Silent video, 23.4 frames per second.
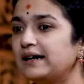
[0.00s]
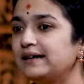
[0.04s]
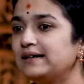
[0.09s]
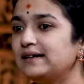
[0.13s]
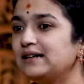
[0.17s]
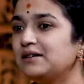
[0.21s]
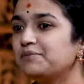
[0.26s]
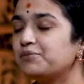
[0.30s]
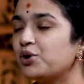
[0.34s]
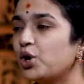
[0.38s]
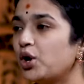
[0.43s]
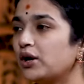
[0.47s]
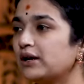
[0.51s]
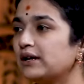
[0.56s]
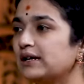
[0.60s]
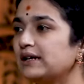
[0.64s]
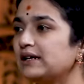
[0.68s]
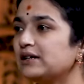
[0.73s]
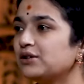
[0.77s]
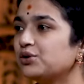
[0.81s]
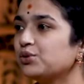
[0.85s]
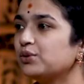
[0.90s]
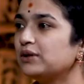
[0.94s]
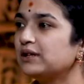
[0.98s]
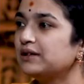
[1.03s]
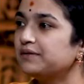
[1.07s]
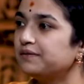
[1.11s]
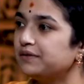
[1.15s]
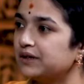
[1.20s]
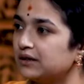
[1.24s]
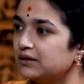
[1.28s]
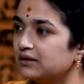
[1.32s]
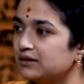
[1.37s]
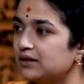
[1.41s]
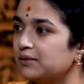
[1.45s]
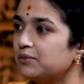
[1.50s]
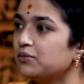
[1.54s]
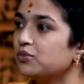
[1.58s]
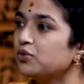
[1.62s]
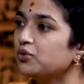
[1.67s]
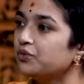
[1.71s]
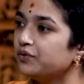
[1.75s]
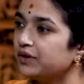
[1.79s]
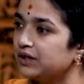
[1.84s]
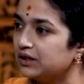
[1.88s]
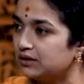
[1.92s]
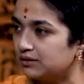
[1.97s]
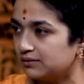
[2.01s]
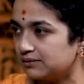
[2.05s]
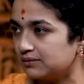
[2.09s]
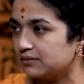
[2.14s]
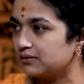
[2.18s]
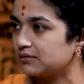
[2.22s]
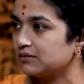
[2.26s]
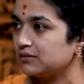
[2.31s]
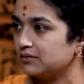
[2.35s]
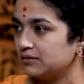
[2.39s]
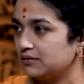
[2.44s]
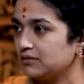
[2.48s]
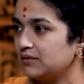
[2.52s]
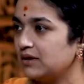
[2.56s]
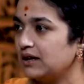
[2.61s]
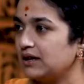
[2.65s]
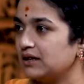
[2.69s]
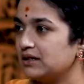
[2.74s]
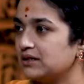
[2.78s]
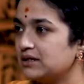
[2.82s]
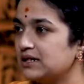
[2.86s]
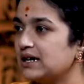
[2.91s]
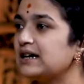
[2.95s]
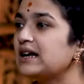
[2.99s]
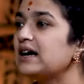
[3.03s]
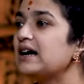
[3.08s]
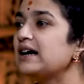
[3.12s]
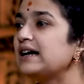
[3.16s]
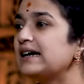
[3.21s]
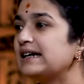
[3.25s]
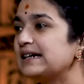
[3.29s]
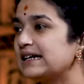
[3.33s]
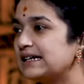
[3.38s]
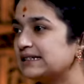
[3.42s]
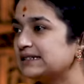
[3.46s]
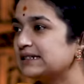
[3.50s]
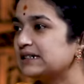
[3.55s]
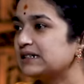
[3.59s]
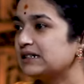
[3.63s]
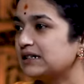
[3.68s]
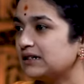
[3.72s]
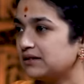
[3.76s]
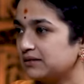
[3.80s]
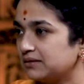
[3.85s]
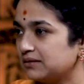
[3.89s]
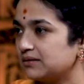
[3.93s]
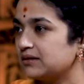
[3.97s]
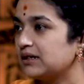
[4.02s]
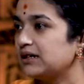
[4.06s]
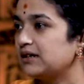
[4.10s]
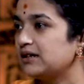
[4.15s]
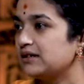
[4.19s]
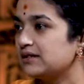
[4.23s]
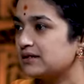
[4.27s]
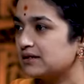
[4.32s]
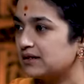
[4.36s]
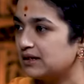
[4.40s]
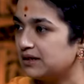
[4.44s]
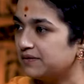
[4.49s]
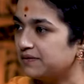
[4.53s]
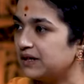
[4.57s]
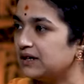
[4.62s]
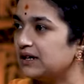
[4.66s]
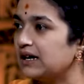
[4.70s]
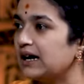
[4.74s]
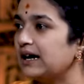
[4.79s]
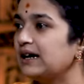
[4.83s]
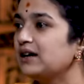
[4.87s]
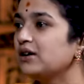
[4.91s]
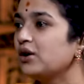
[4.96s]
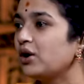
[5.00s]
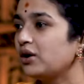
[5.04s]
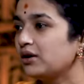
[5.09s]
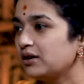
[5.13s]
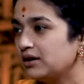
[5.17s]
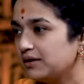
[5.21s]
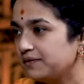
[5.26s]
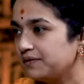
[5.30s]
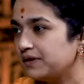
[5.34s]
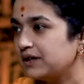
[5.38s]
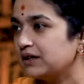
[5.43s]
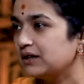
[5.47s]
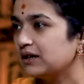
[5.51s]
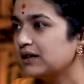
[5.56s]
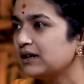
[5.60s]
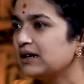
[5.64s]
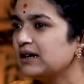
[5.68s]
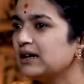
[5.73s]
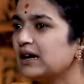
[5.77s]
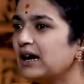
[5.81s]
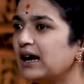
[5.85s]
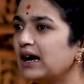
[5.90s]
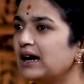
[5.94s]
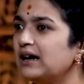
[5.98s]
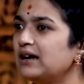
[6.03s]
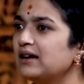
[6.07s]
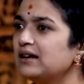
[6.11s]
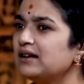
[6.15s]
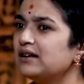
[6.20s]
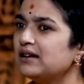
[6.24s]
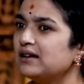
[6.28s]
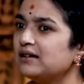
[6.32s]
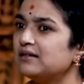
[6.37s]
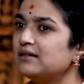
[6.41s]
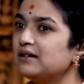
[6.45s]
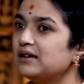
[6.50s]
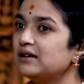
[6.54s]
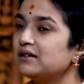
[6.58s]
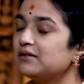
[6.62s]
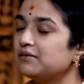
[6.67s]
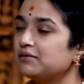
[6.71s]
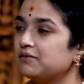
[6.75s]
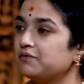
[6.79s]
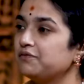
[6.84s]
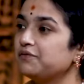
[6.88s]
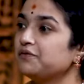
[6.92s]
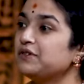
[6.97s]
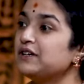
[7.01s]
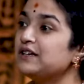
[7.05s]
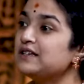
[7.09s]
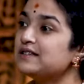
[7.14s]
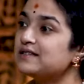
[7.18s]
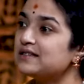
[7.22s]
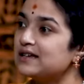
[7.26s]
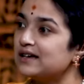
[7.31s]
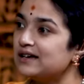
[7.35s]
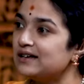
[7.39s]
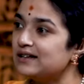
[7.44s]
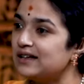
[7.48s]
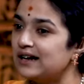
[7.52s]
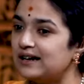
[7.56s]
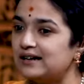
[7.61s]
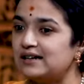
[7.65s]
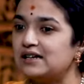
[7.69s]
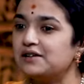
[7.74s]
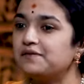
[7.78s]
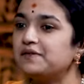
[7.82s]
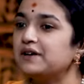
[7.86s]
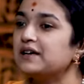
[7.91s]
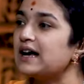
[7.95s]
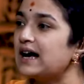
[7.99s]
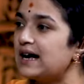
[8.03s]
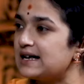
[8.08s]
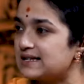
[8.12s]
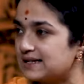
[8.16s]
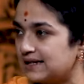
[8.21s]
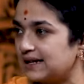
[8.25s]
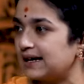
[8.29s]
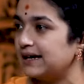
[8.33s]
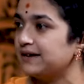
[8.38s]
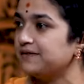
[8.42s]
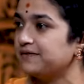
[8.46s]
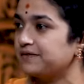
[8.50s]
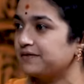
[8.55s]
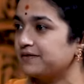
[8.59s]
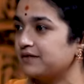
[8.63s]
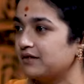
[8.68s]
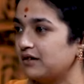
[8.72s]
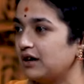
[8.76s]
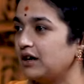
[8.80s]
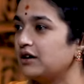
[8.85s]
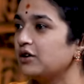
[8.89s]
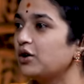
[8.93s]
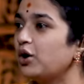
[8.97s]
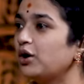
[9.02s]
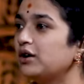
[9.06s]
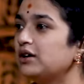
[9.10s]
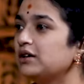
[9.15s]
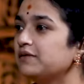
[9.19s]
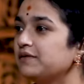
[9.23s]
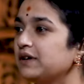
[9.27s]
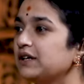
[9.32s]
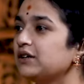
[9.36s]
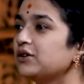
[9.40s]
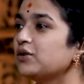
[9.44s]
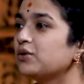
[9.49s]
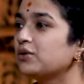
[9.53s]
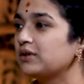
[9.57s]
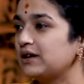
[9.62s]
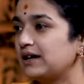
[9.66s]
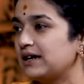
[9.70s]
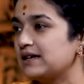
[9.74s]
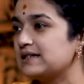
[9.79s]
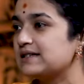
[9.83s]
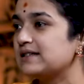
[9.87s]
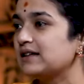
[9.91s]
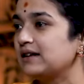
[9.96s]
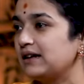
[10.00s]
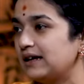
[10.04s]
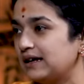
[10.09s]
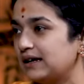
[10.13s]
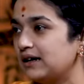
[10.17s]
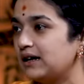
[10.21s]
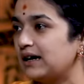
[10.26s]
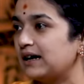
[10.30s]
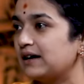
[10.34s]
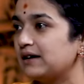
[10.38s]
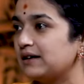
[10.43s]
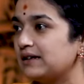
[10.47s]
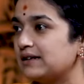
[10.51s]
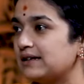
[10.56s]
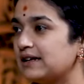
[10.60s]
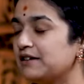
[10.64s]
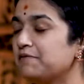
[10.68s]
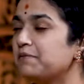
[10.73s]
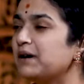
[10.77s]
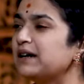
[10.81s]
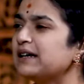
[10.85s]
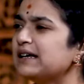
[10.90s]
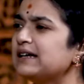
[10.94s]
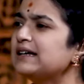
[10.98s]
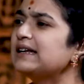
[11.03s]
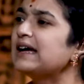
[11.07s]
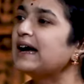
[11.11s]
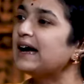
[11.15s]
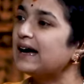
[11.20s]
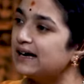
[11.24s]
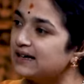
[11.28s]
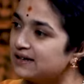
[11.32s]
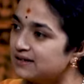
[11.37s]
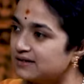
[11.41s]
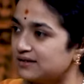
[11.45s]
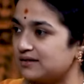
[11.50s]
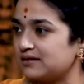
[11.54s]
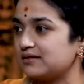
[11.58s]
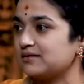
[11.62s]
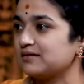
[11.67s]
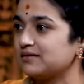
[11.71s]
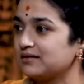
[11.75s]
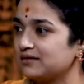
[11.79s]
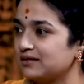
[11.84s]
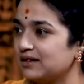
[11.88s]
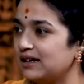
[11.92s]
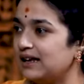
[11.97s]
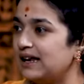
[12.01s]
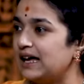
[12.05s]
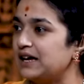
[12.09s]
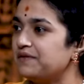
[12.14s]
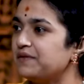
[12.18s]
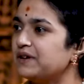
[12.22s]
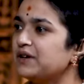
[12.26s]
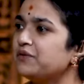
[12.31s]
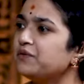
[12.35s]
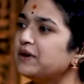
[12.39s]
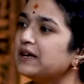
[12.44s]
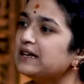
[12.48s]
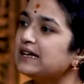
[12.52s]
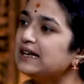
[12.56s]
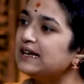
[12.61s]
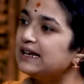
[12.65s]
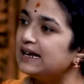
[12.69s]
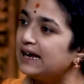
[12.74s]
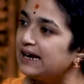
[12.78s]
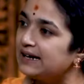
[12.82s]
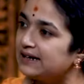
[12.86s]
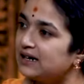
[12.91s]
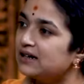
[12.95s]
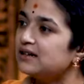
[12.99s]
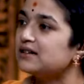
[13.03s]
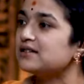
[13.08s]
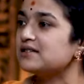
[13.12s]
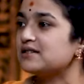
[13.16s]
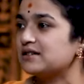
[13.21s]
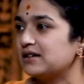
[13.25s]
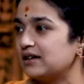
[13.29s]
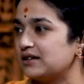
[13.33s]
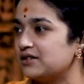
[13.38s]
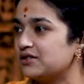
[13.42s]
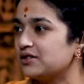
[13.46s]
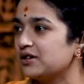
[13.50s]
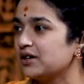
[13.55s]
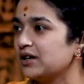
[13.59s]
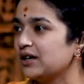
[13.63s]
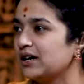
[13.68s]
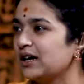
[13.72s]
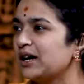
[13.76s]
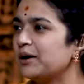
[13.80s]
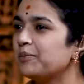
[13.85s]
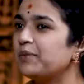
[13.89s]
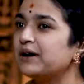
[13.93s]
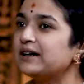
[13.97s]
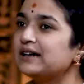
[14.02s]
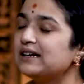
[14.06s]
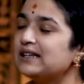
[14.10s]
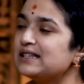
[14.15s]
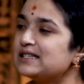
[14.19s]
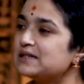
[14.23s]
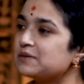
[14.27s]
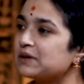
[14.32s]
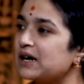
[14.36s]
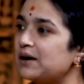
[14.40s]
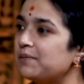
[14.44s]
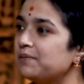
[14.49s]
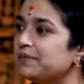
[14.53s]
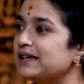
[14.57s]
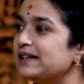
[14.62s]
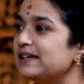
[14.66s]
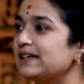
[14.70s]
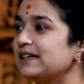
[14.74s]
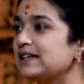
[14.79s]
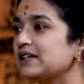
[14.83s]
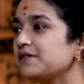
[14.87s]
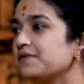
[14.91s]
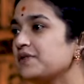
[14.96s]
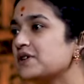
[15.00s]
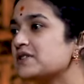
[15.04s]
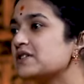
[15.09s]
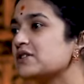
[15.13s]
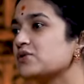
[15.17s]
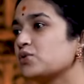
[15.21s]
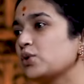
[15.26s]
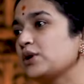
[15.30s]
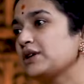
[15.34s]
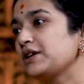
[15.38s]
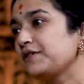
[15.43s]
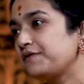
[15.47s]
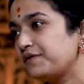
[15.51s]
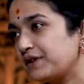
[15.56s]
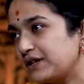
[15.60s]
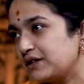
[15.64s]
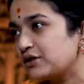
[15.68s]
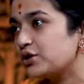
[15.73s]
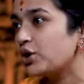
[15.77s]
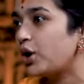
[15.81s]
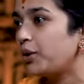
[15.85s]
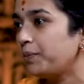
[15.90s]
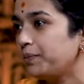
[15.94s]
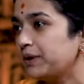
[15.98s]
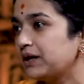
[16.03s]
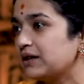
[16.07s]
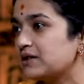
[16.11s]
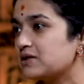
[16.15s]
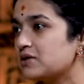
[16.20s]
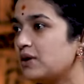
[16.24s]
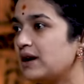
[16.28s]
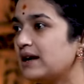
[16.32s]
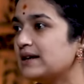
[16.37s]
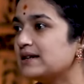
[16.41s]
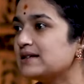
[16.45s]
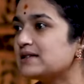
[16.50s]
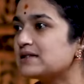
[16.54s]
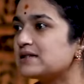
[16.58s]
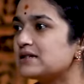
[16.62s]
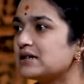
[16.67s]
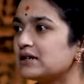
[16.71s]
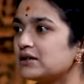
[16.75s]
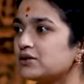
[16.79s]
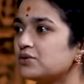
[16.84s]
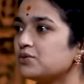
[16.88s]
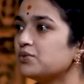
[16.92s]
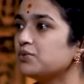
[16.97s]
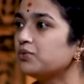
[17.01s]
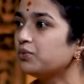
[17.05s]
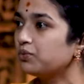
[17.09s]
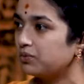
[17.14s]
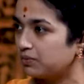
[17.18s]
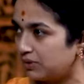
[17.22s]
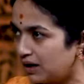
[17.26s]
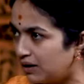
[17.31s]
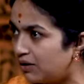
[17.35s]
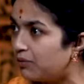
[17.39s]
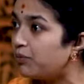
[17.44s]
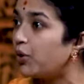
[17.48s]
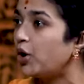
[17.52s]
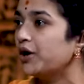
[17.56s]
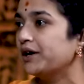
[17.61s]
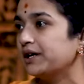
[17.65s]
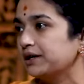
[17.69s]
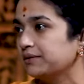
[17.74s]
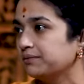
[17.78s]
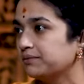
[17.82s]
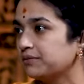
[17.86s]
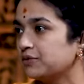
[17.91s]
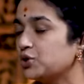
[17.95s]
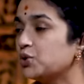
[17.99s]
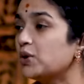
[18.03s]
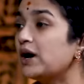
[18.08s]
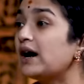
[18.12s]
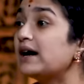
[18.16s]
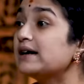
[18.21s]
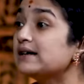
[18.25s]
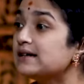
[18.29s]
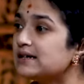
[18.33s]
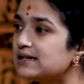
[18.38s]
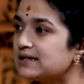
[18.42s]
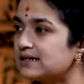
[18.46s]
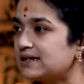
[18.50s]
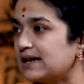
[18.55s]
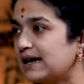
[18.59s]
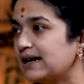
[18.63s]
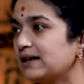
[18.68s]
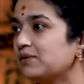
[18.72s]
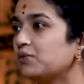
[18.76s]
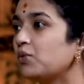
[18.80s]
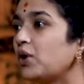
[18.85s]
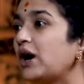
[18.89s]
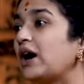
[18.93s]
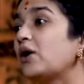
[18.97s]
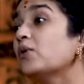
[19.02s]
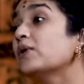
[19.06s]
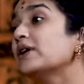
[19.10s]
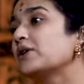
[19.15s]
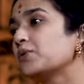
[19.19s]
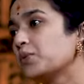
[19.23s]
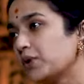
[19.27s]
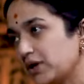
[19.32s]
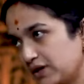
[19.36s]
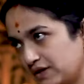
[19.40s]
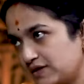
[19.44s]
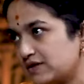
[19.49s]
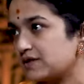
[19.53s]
it broadly into living, the moving, chara and achara. There is living and non-living. And we say that living has life and non-living don't has life, but it has life at a very latent stage. But this completely deviates into a different topic. So let us stick to our body to understand how it works.